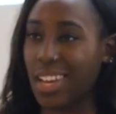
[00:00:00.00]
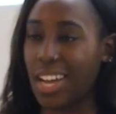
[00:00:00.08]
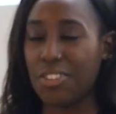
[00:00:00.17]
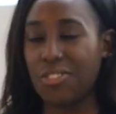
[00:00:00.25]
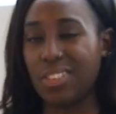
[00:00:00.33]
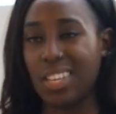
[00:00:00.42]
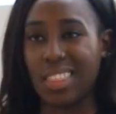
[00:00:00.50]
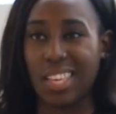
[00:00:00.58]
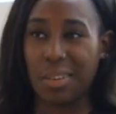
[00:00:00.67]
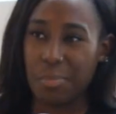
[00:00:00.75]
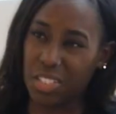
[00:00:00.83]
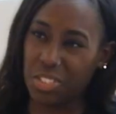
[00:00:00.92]
I don't really
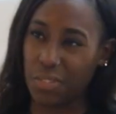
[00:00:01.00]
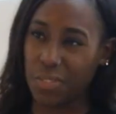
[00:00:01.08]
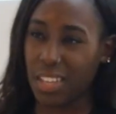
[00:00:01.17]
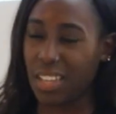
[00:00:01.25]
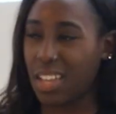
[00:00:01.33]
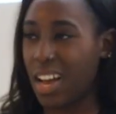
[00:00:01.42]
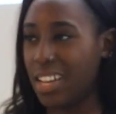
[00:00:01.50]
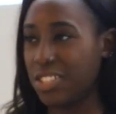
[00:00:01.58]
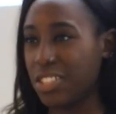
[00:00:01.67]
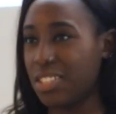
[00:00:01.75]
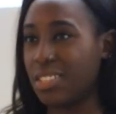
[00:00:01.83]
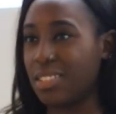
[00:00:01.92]
think much of it. I
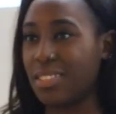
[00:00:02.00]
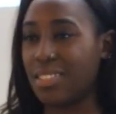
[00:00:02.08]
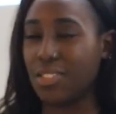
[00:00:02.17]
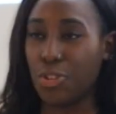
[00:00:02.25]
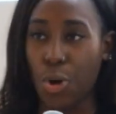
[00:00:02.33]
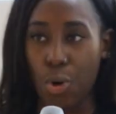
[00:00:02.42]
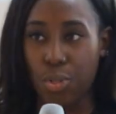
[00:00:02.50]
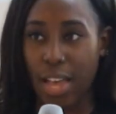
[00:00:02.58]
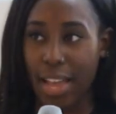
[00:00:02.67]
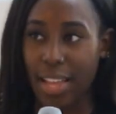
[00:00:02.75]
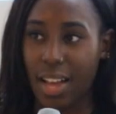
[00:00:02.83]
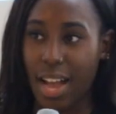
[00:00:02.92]
just know
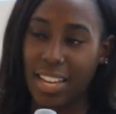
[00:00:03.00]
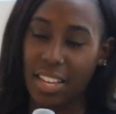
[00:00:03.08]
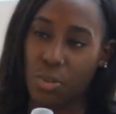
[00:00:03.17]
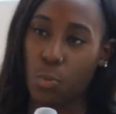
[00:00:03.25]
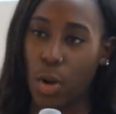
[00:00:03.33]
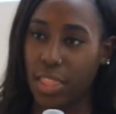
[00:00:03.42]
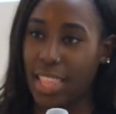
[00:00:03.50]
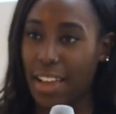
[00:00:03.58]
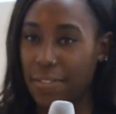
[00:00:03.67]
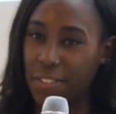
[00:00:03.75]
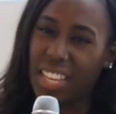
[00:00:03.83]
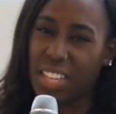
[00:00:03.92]
that I didn't want
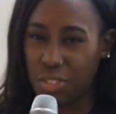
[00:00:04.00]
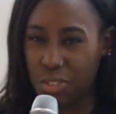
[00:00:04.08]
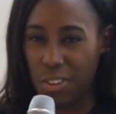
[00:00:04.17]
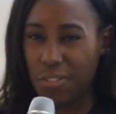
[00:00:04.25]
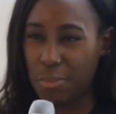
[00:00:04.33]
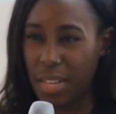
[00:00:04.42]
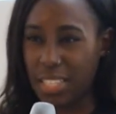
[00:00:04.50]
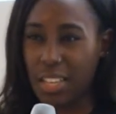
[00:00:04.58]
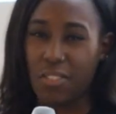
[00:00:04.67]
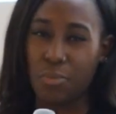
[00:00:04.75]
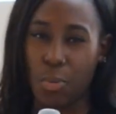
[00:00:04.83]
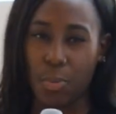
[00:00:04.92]
that feeling sorry for
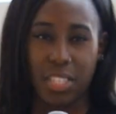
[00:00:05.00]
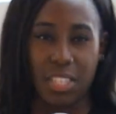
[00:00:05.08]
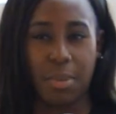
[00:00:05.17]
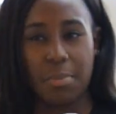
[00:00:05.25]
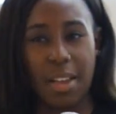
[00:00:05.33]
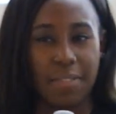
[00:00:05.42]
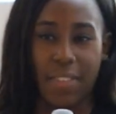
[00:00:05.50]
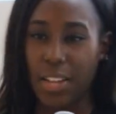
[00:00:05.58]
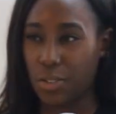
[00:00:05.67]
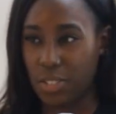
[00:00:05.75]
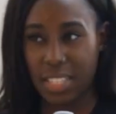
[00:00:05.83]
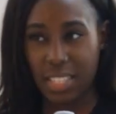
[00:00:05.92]
myself moment to be my
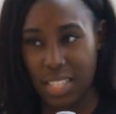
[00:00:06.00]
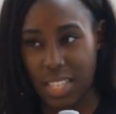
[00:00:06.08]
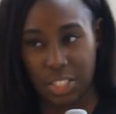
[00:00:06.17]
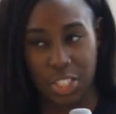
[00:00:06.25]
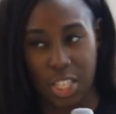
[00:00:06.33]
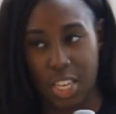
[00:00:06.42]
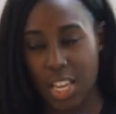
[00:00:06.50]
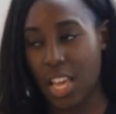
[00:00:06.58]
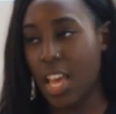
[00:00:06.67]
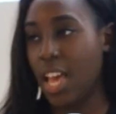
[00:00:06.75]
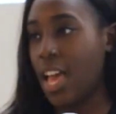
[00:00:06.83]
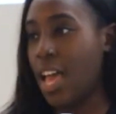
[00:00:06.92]
final destination.
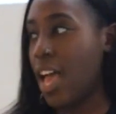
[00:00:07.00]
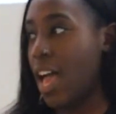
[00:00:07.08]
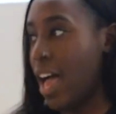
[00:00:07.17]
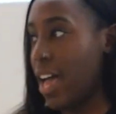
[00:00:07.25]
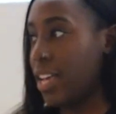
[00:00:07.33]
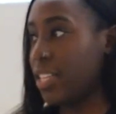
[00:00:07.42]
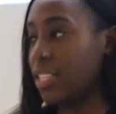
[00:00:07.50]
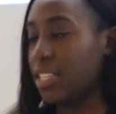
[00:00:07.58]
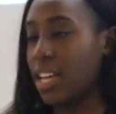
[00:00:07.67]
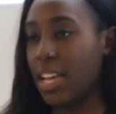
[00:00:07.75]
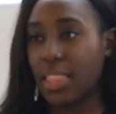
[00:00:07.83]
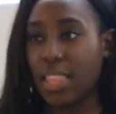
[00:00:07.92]
And
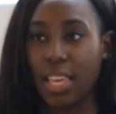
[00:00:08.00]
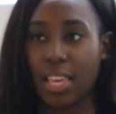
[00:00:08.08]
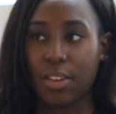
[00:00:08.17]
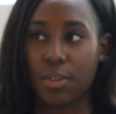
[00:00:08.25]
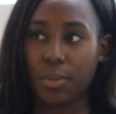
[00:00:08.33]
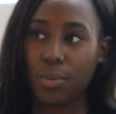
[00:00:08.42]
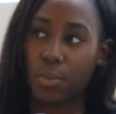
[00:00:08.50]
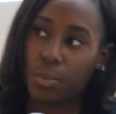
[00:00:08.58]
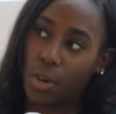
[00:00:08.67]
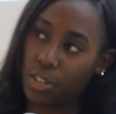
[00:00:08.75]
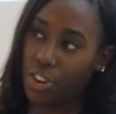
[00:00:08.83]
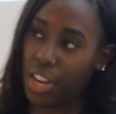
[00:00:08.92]
I think
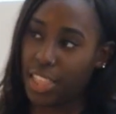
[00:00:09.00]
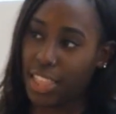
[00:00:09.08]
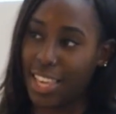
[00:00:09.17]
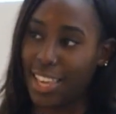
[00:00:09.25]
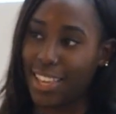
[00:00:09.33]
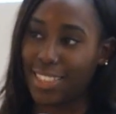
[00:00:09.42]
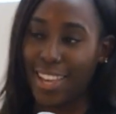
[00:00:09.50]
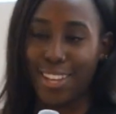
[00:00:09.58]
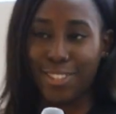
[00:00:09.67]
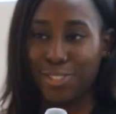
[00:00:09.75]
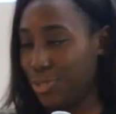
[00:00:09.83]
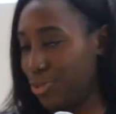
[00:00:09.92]
one great thing
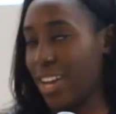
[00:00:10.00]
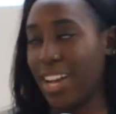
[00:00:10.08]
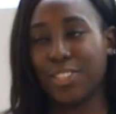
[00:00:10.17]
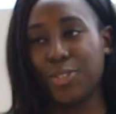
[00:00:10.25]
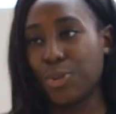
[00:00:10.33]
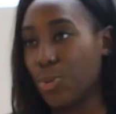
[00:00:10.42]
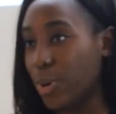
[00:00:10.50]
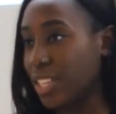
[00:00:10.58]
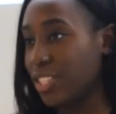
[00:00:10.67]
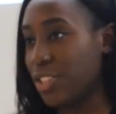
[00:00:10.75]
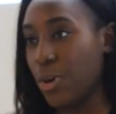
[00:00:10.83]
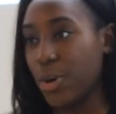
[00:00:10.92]
that you guys should
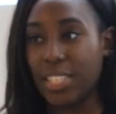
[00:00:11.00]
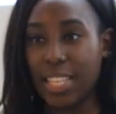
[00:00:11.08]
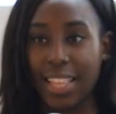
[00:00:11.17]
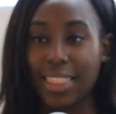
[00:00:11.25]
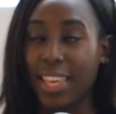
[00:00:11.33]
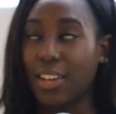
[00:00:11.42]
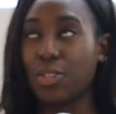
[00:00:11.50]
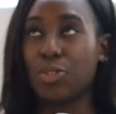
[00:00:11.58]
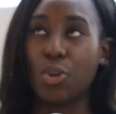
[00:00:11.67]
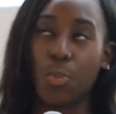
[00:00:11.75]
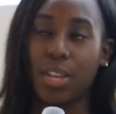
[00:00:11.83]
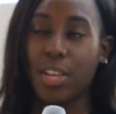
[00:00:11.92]
always know is that there are
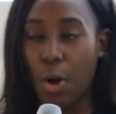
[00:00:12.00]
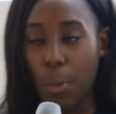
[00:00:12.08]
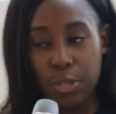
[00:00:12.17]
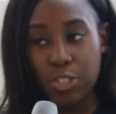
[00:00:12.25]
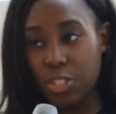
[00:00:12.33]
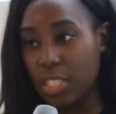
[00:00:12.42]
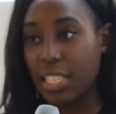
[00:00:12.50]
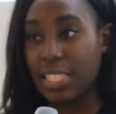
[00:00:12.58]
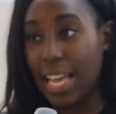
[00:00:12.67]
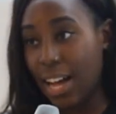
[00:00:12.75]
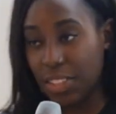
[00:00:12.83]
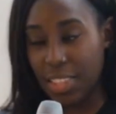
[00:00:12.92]
so many opportunities
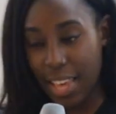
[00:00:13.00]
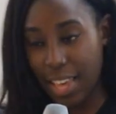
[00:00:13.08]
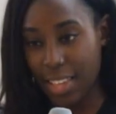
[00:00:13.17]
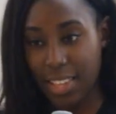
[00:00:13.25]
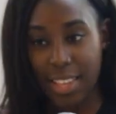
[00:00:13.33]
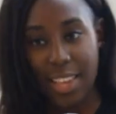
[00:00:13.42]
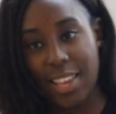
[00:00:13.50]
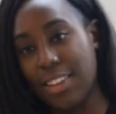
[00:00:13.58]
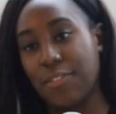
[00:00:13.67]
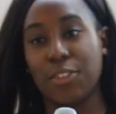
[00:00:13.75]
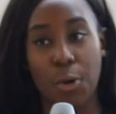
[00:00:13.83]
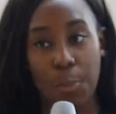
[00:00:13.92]
out there, and
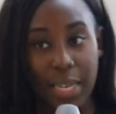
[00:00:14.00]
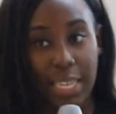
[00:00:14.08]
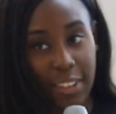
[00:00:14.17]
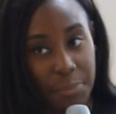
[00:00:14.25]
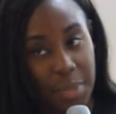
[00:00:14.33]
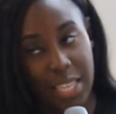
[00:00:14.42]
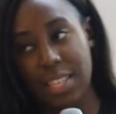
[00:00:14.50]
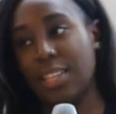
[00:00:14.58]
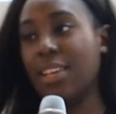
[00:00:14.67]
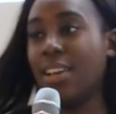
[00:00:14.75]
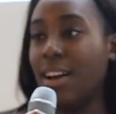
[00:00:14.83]
if you don't believe me,